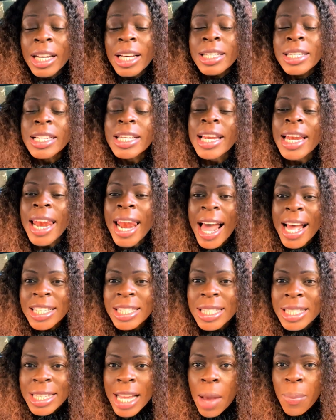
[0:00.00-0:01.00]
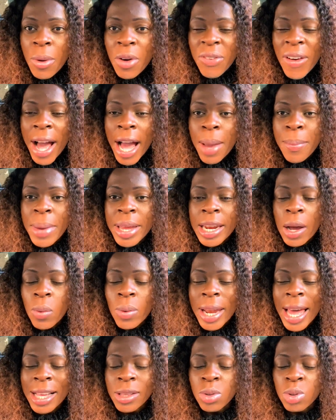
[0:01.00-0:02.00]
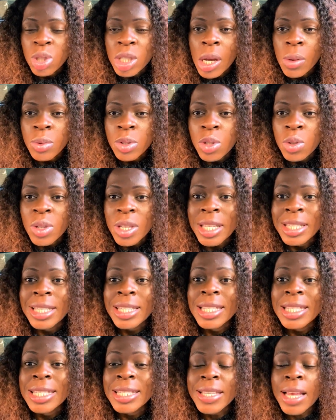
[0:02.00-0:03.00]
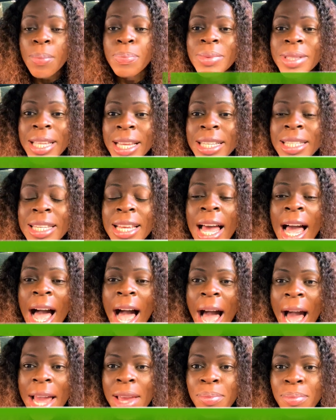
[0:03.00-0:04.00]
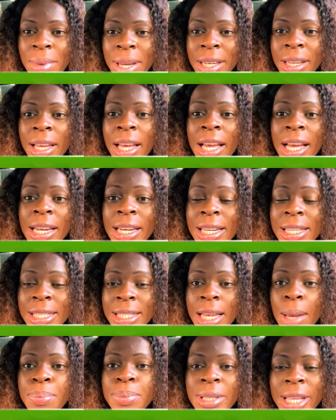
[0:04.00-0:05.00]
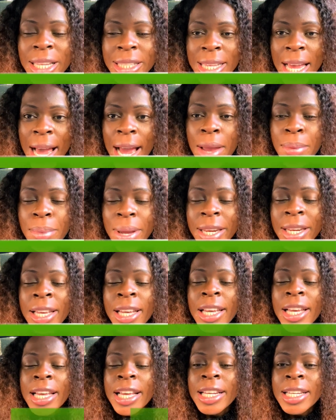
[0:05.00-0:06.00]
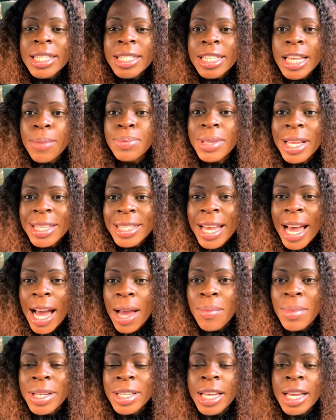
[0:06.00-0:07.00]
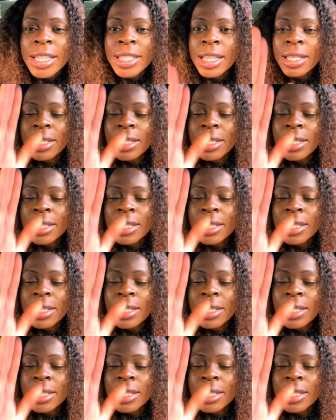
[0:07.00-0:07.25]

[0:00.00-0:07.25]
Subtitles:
Then the last type of hymen I would like to share with you is the septate hymen. The septate hymen. In the septate hymen, there is a